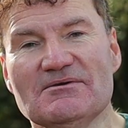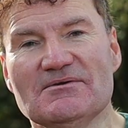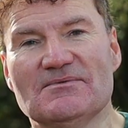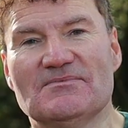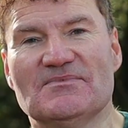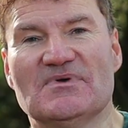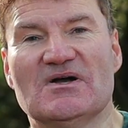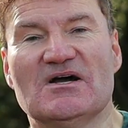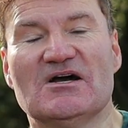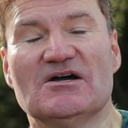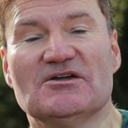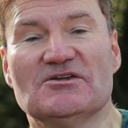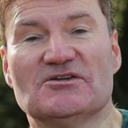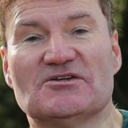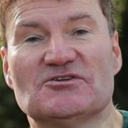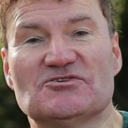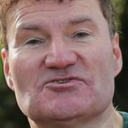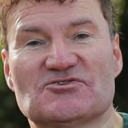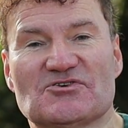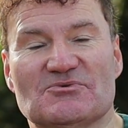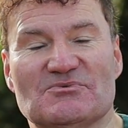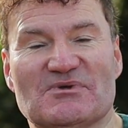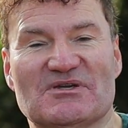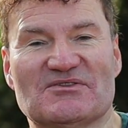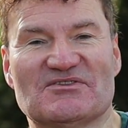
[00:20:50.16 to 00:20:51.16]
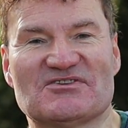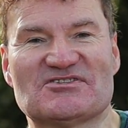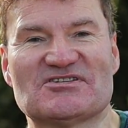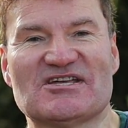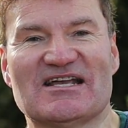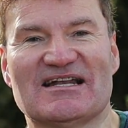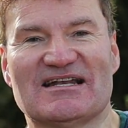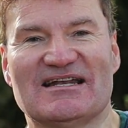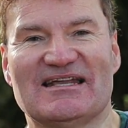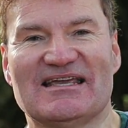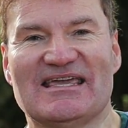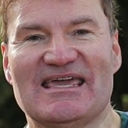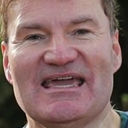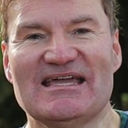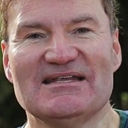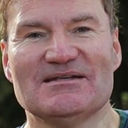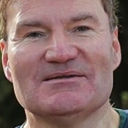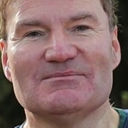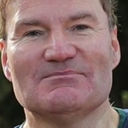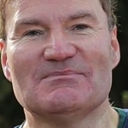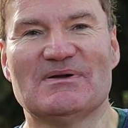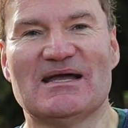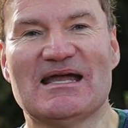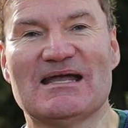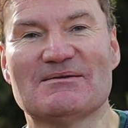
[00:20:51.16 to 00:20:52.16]
Hope you can join me on the channel again.
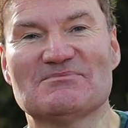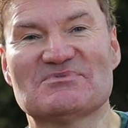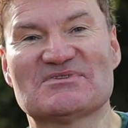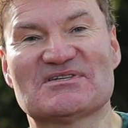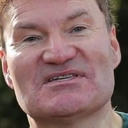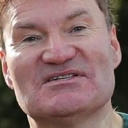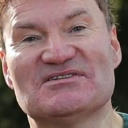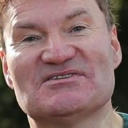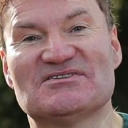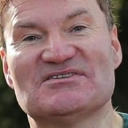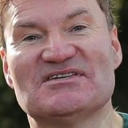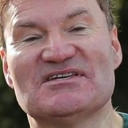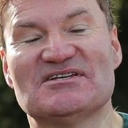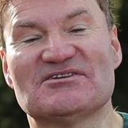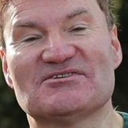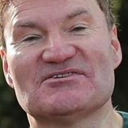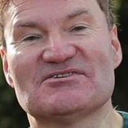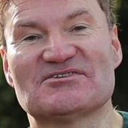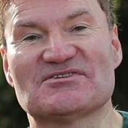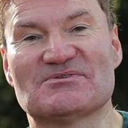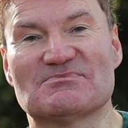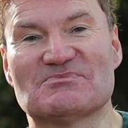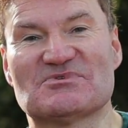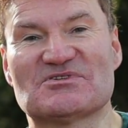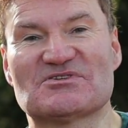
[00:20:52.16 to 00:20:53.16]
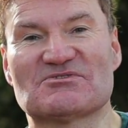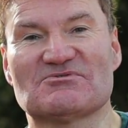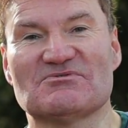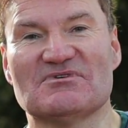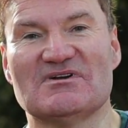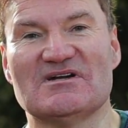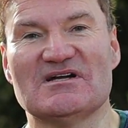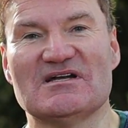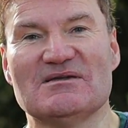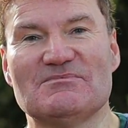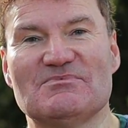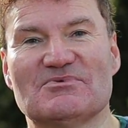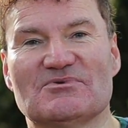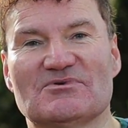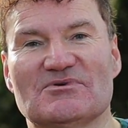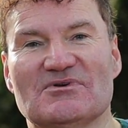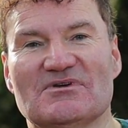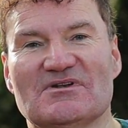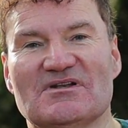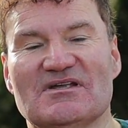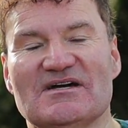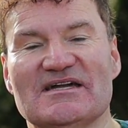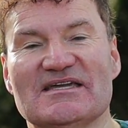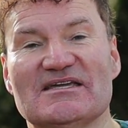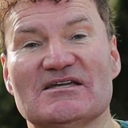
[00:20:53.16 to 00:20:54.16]
Perhaps consider subscribe
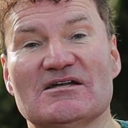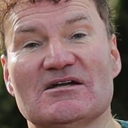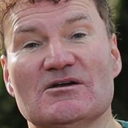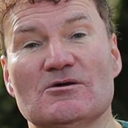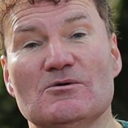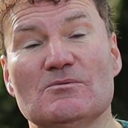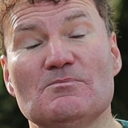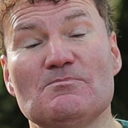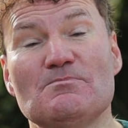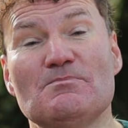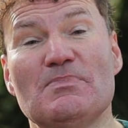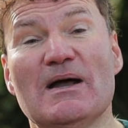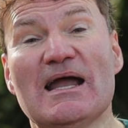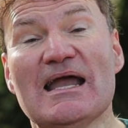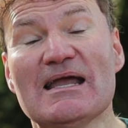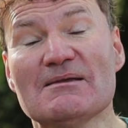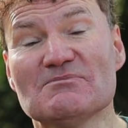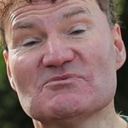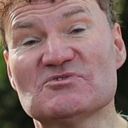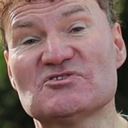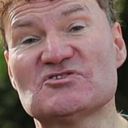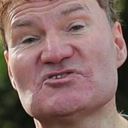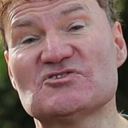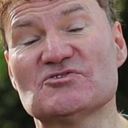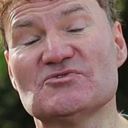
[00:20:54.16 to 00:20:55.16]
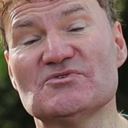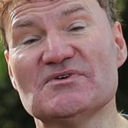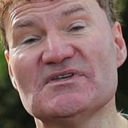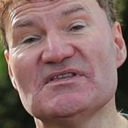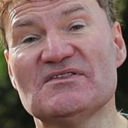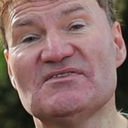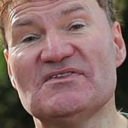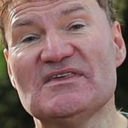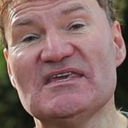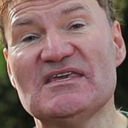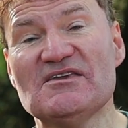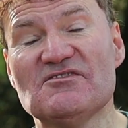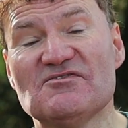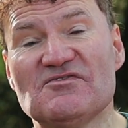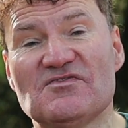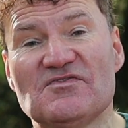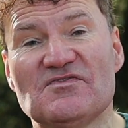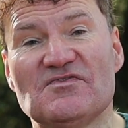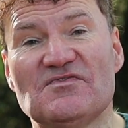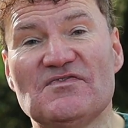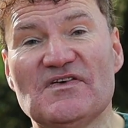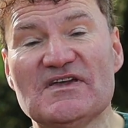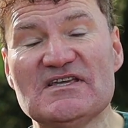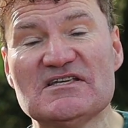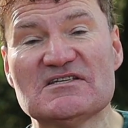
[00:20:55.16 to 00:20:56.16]
or like, or perhaps join the
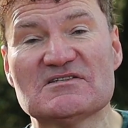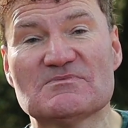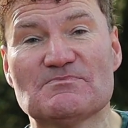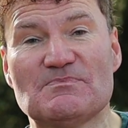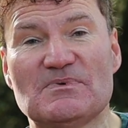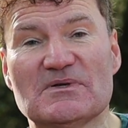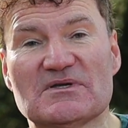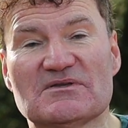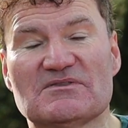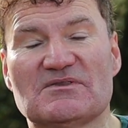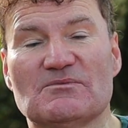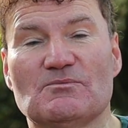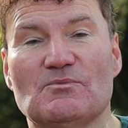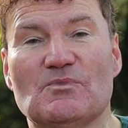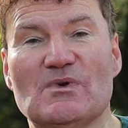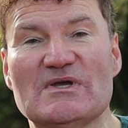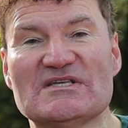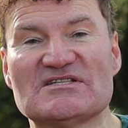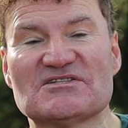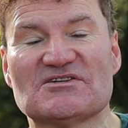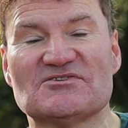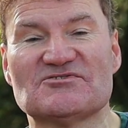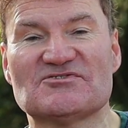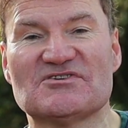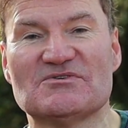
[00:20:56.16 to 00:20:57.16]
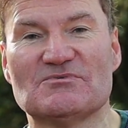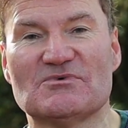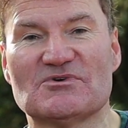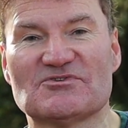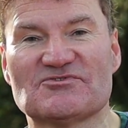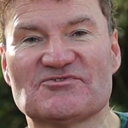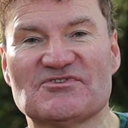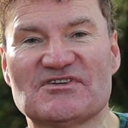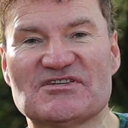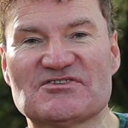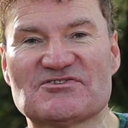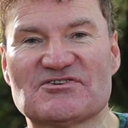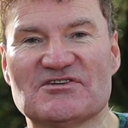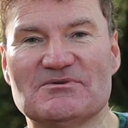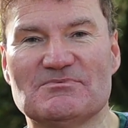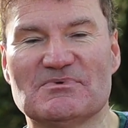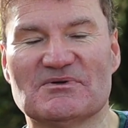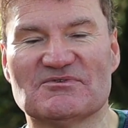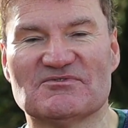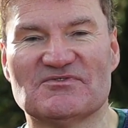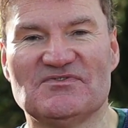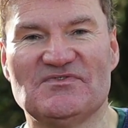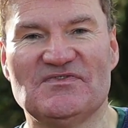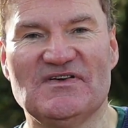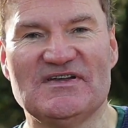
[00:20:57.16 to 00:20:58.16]
Facebook, the West Country Wanderings group
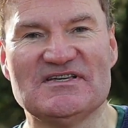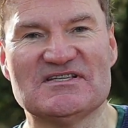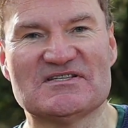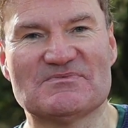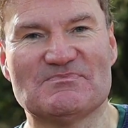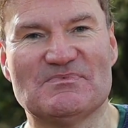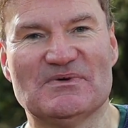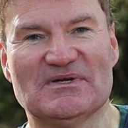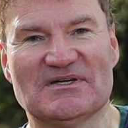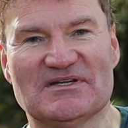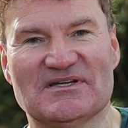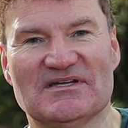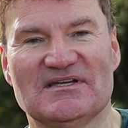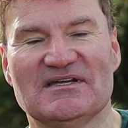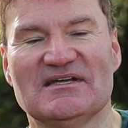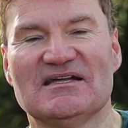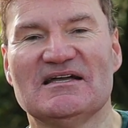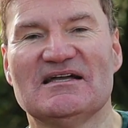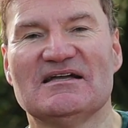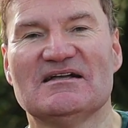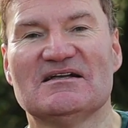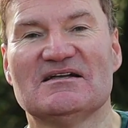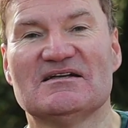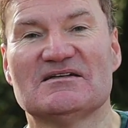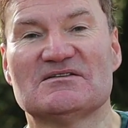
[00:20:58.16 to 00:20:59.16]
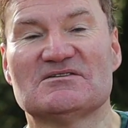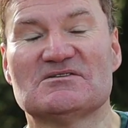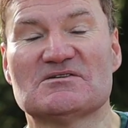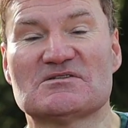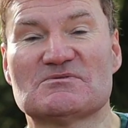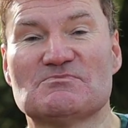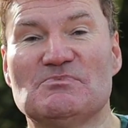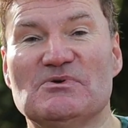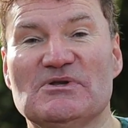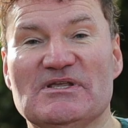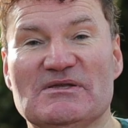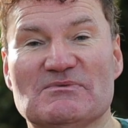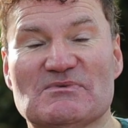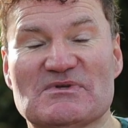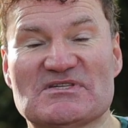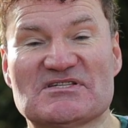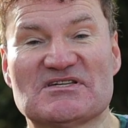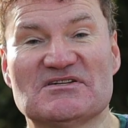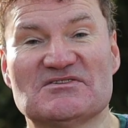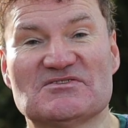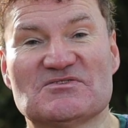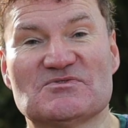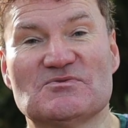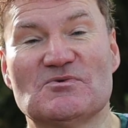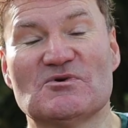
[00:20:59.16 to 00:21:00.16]
on Facebook. Just put in West
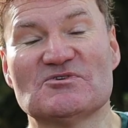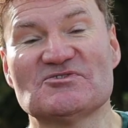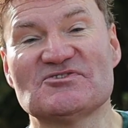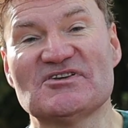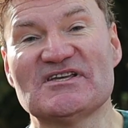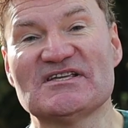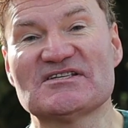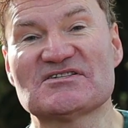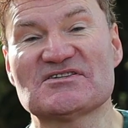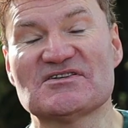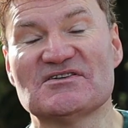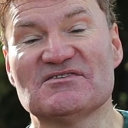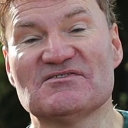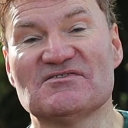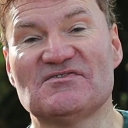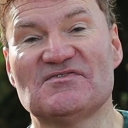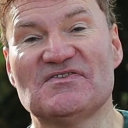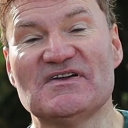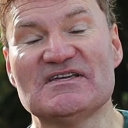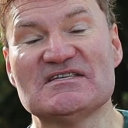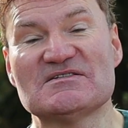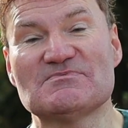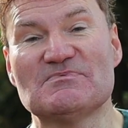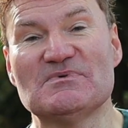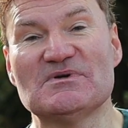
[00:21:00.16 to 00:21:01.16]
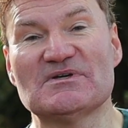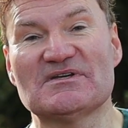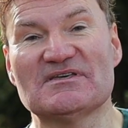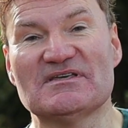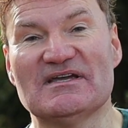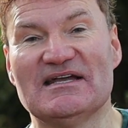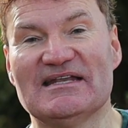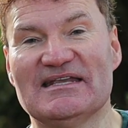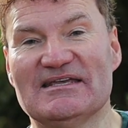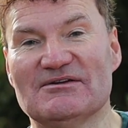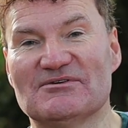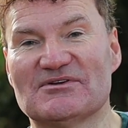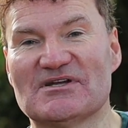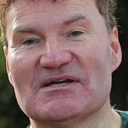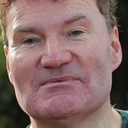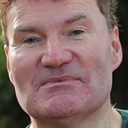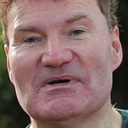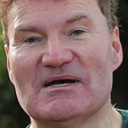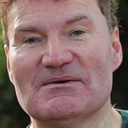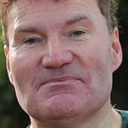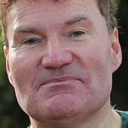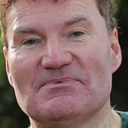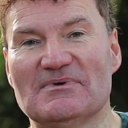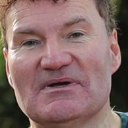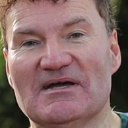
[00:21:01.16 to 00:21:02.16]
Country Wanderings on Facebook and it'll come
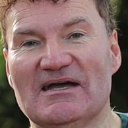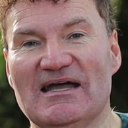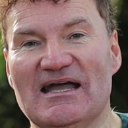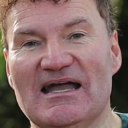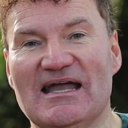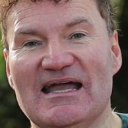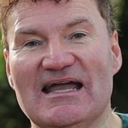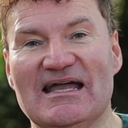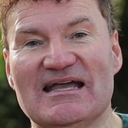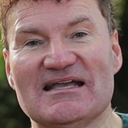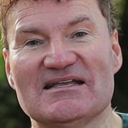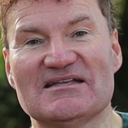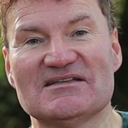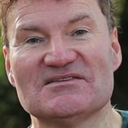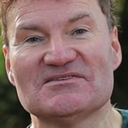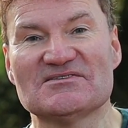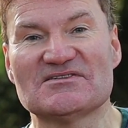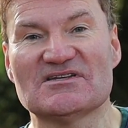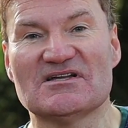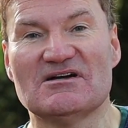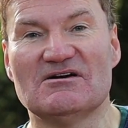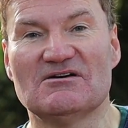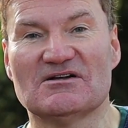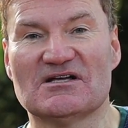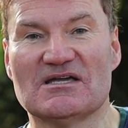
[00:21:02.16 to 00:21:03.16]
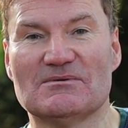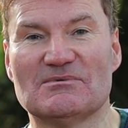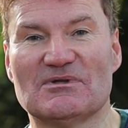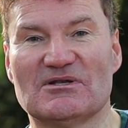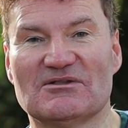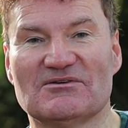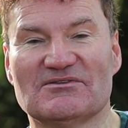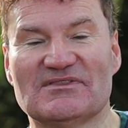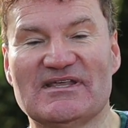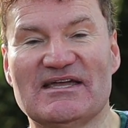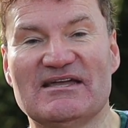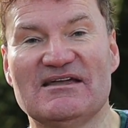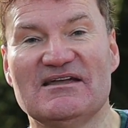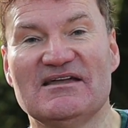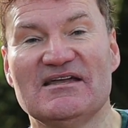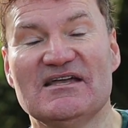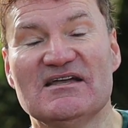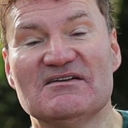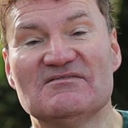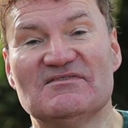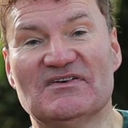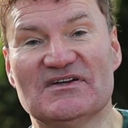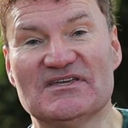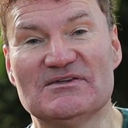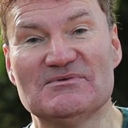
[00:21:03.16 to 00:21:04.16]
up, and I'll come along there,
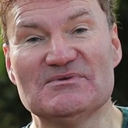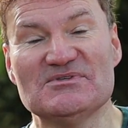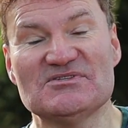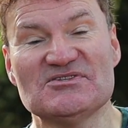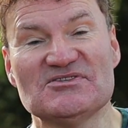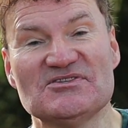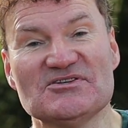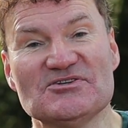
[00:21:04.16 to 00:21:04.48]
invite you into